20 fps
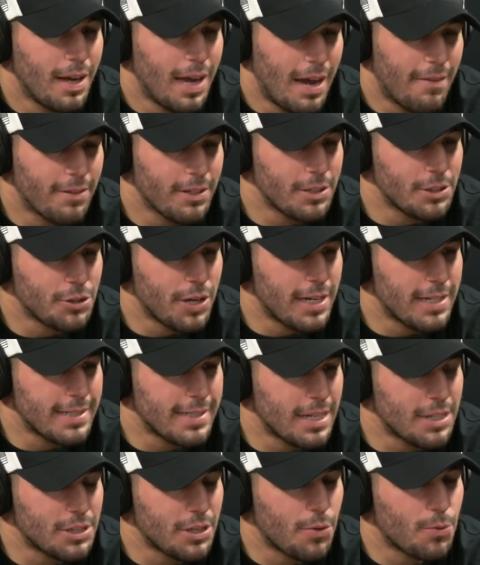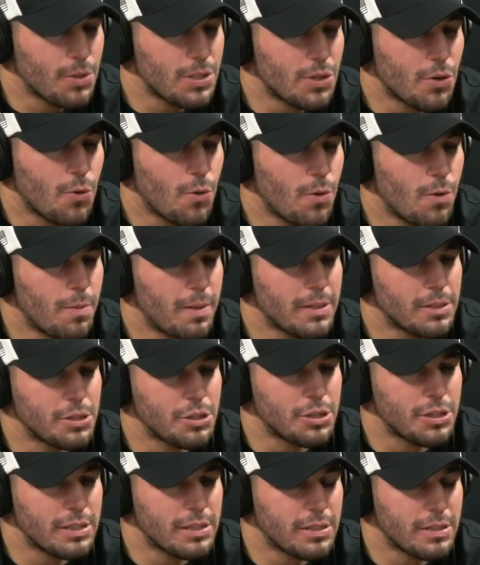have a good training session. And what's cool about
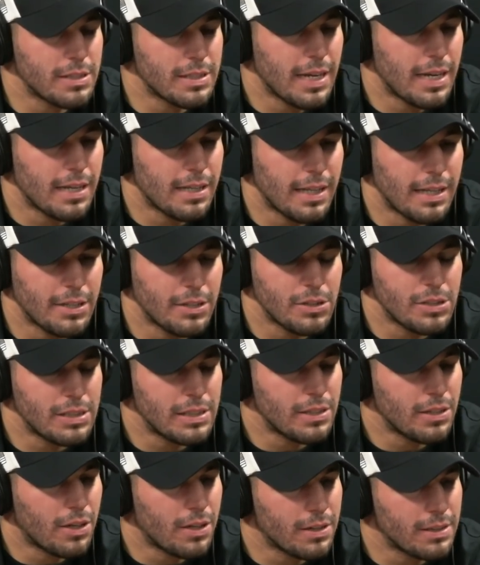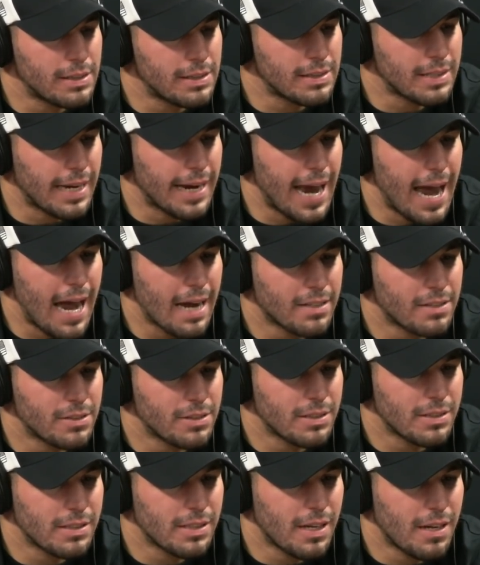jiu-jitsu is that, like, you see all these, like,
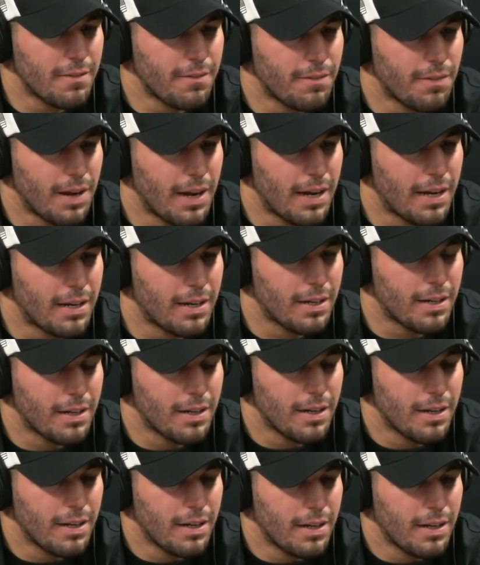actors and stuff, and